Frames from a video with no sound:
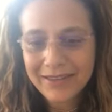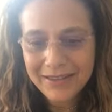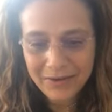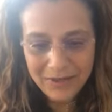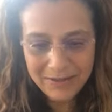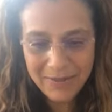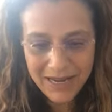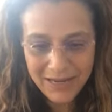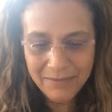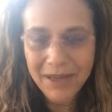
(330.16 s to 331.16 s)
there is
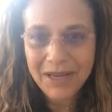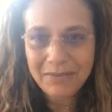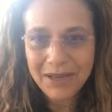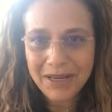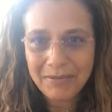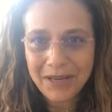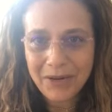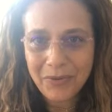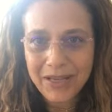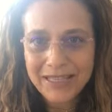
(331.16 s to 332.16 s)
many
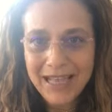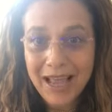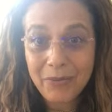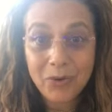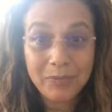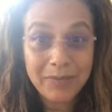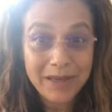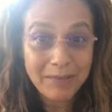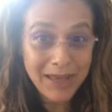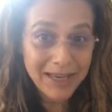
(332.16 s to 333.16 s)
ways. I will
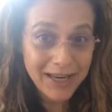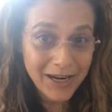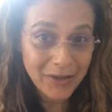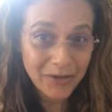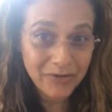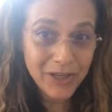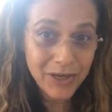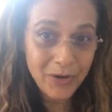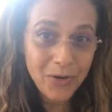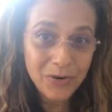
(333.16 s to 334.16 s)
be making another
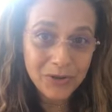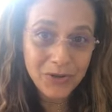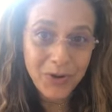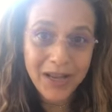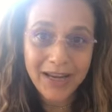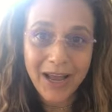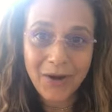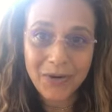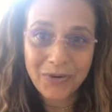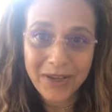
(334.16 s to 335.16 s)
video also on
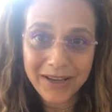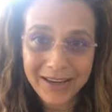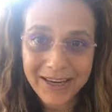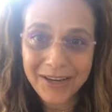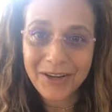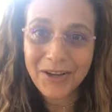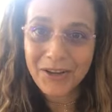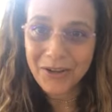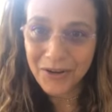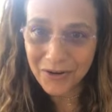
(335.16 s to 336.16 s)
how you can clean
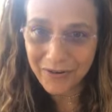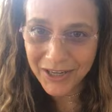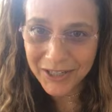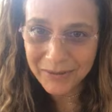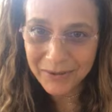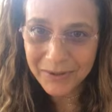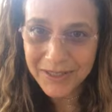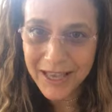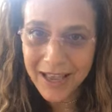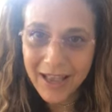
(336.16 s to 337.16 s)
your
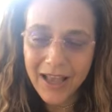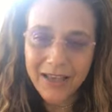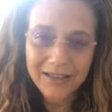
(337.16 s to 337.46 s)
vegetables. I